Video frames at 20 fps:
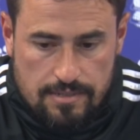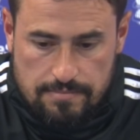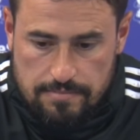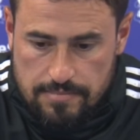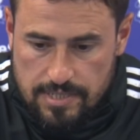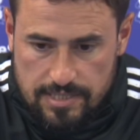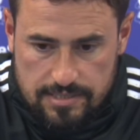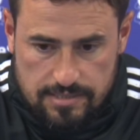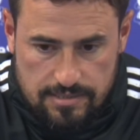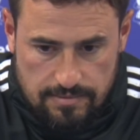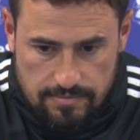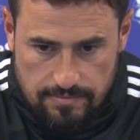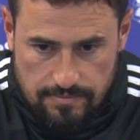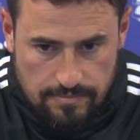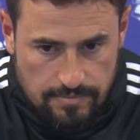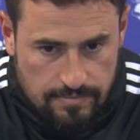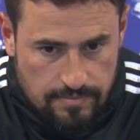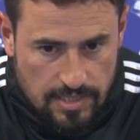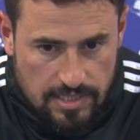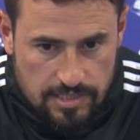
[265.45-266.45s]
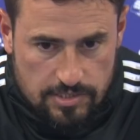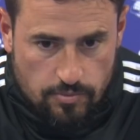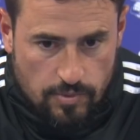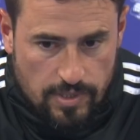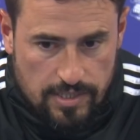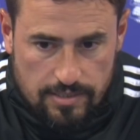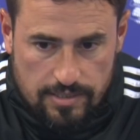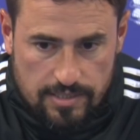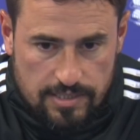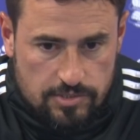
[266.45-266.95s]
but it's
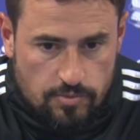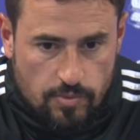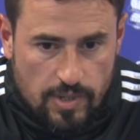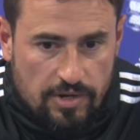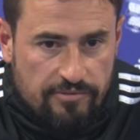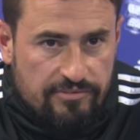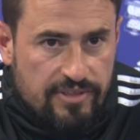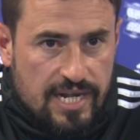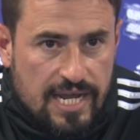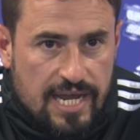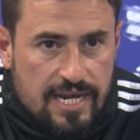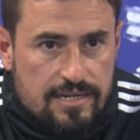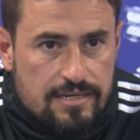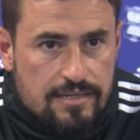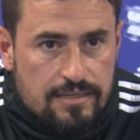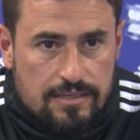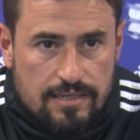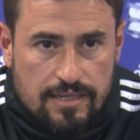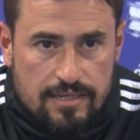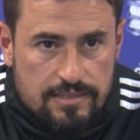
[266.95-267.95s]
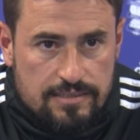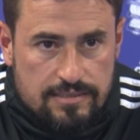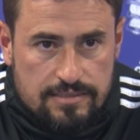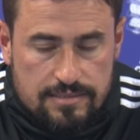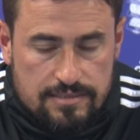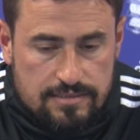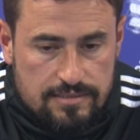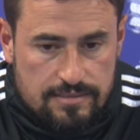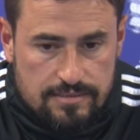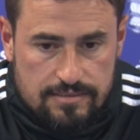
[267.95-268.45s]
one of the 9, and
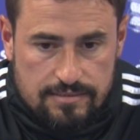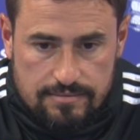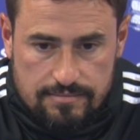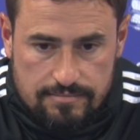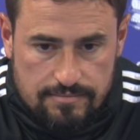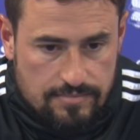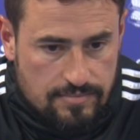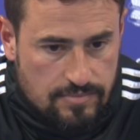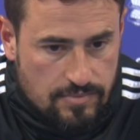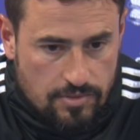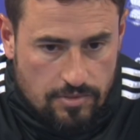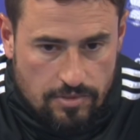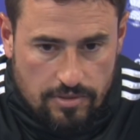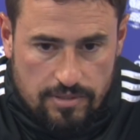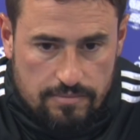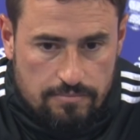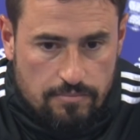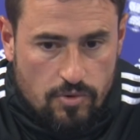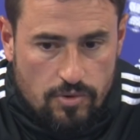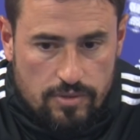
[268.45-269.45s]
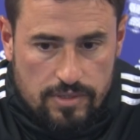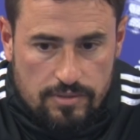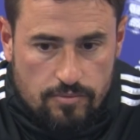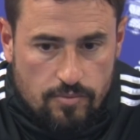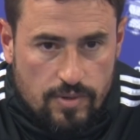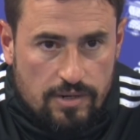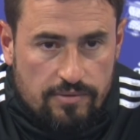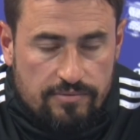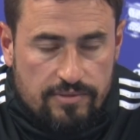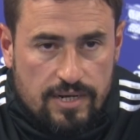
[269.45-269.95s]
it's nothing more than
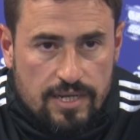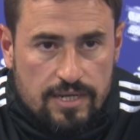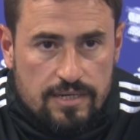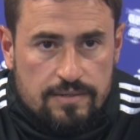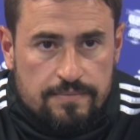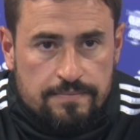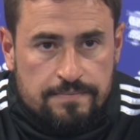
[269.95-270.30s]
one of the 9.